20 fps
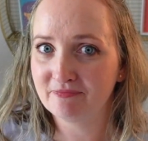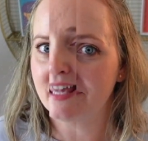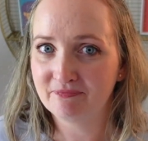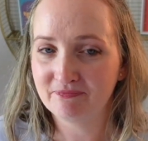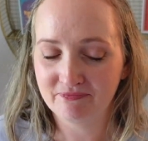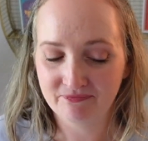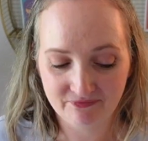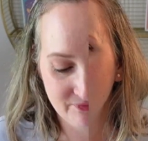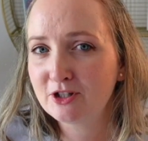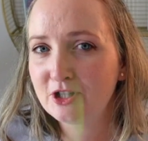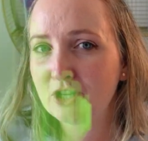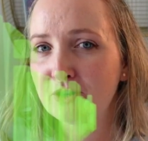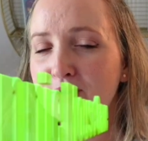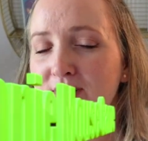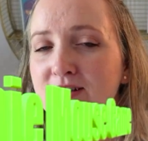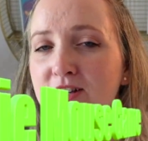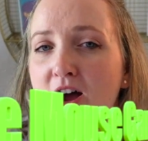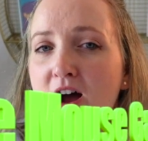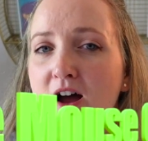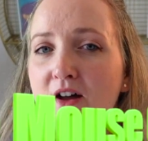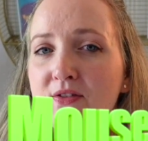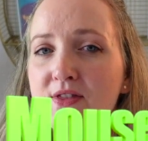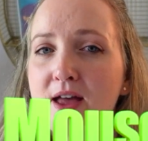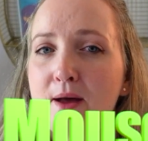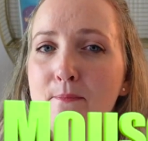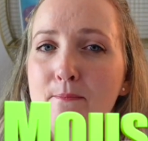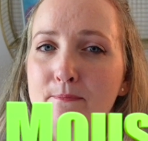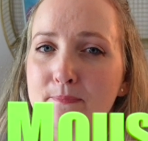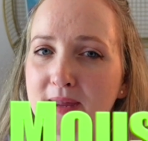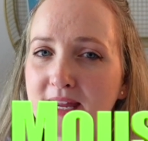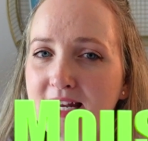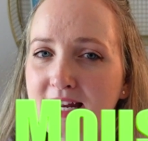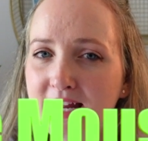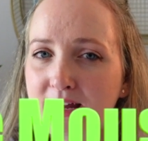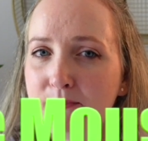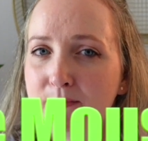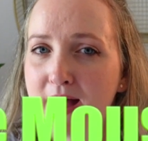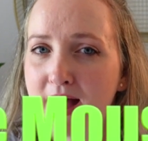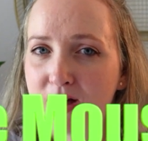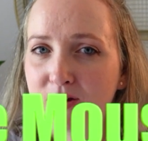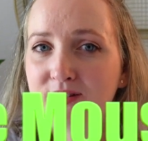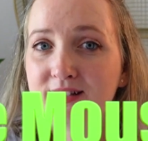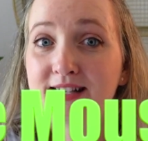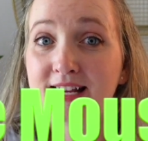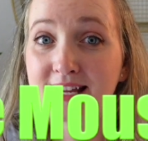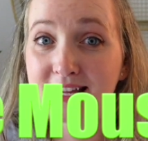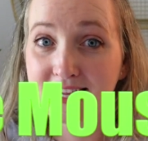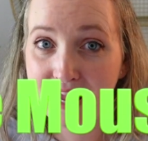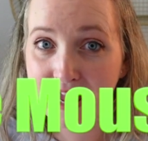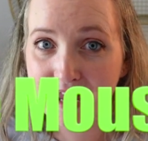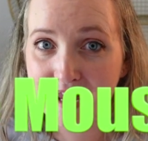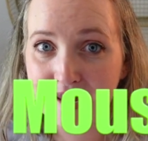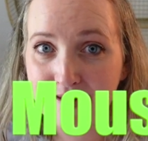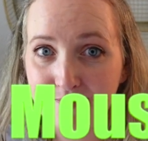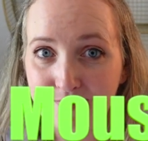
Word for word: Game number two is called the Minnie Mouse Game.